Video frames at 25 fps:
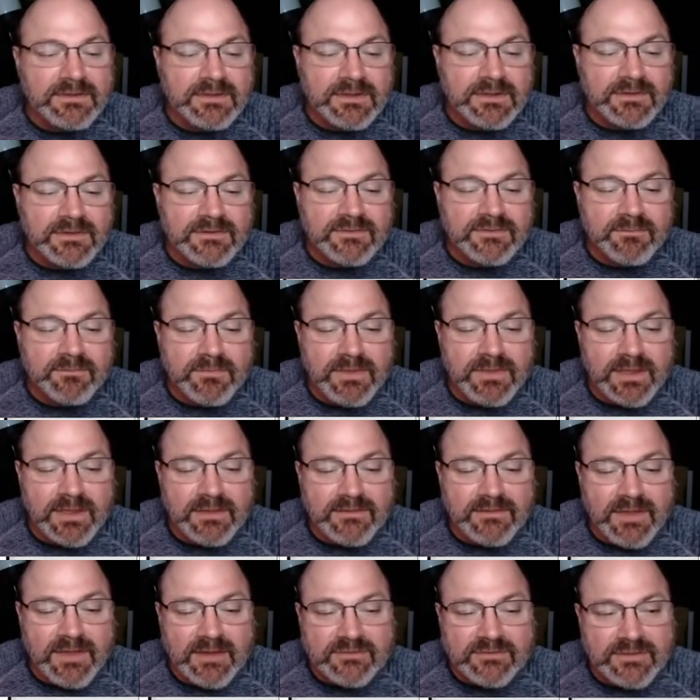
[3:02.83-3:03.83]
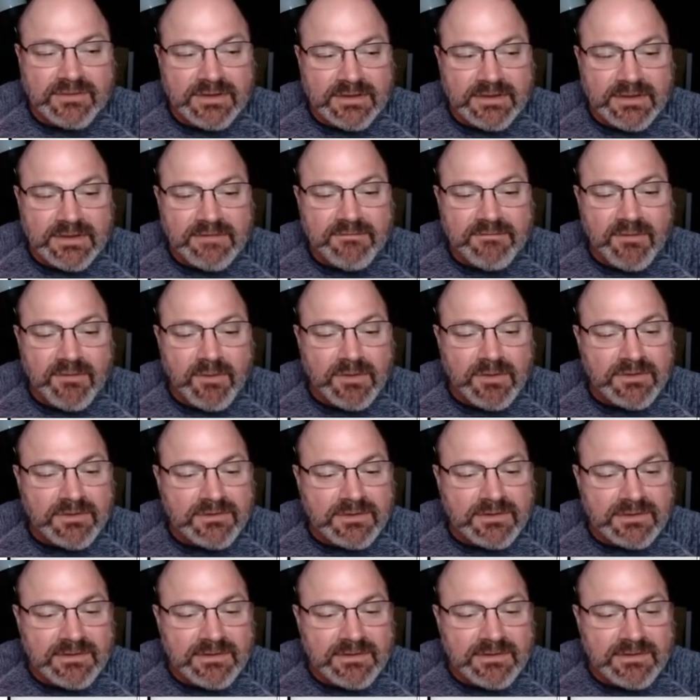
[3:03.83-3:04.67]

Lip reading: It's actually defocused the